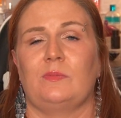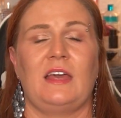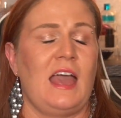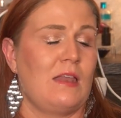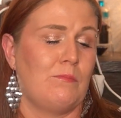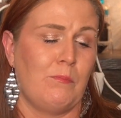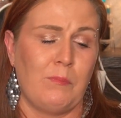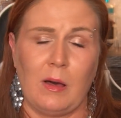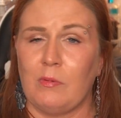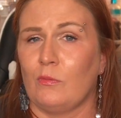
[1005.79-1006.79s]
They had
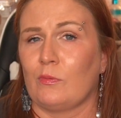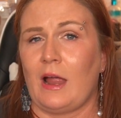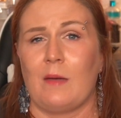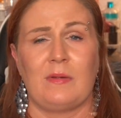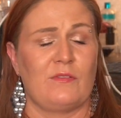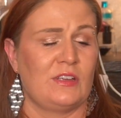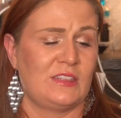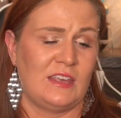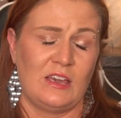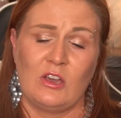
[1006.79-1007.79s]
bubble wrap.
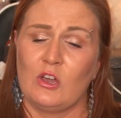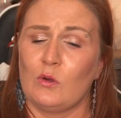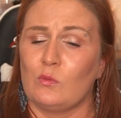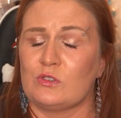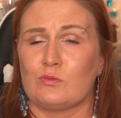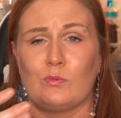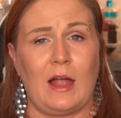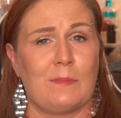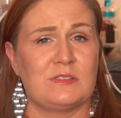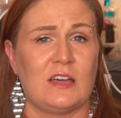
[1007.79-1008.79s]
Everything was
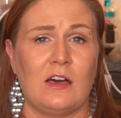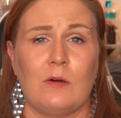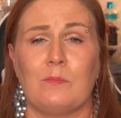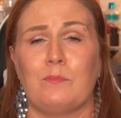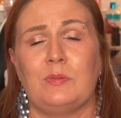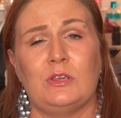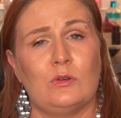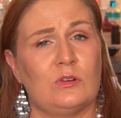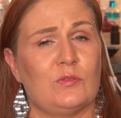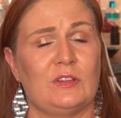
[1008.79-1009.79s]
wrapped up
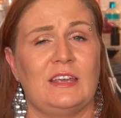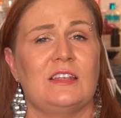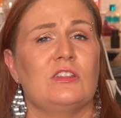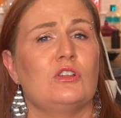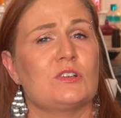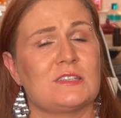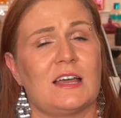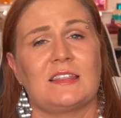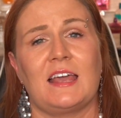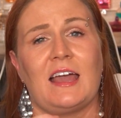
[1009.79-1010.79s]
beautifully. It looks
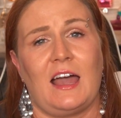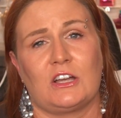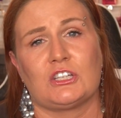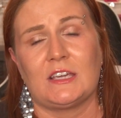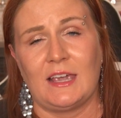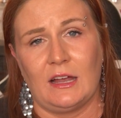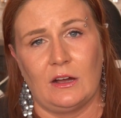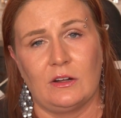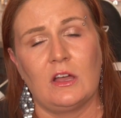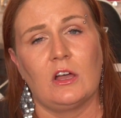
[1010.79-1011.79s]
like they actually
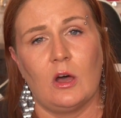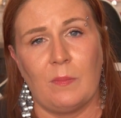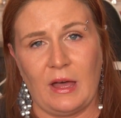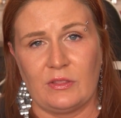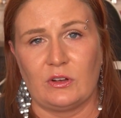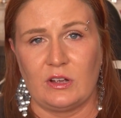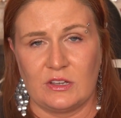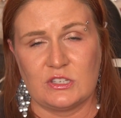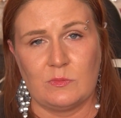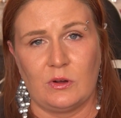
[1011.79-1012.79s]
cared about their
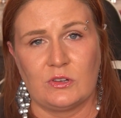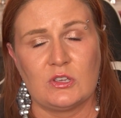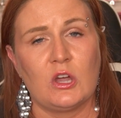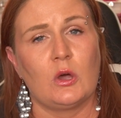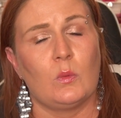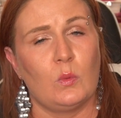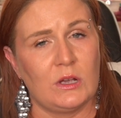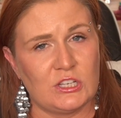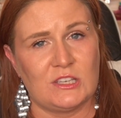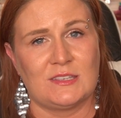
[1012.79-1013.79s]
customers,
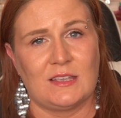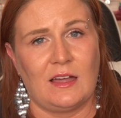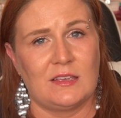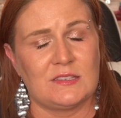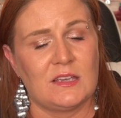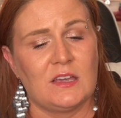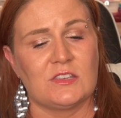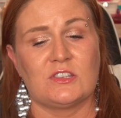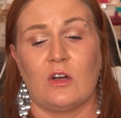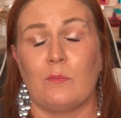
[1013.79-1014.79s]
which is nice.
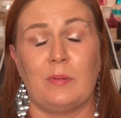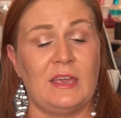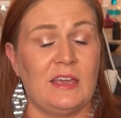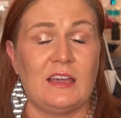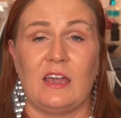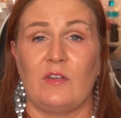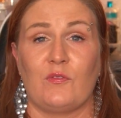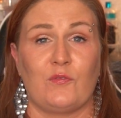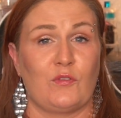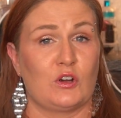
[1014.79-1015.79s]
So being a
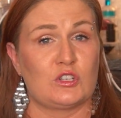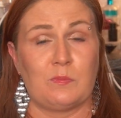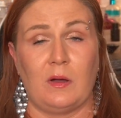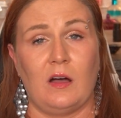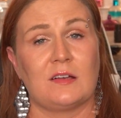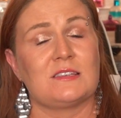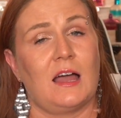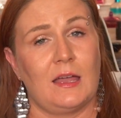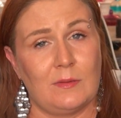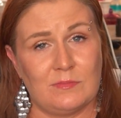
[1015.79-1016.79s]
first box,
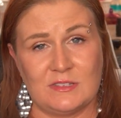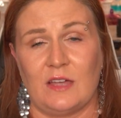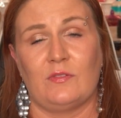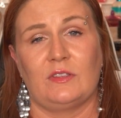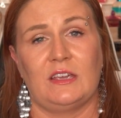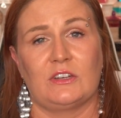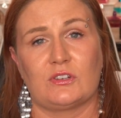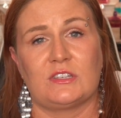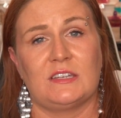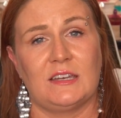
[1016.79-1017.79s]
I am definitely
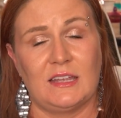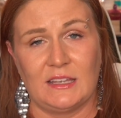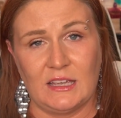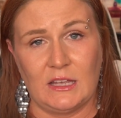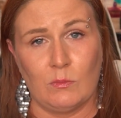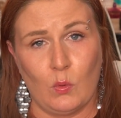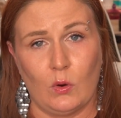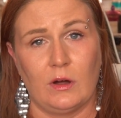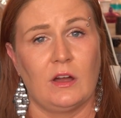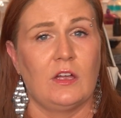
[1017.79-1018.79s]
interested in getting
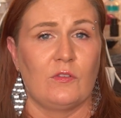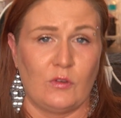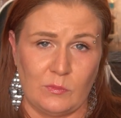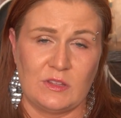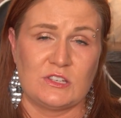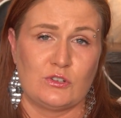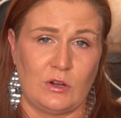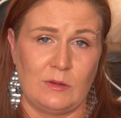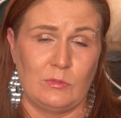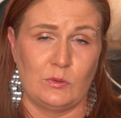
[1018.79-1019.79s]
more from this
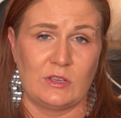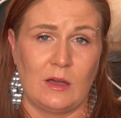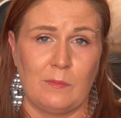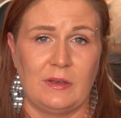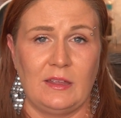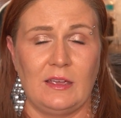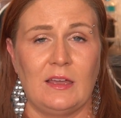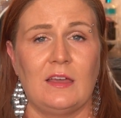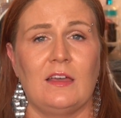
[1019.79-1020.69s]
Trend Mood company.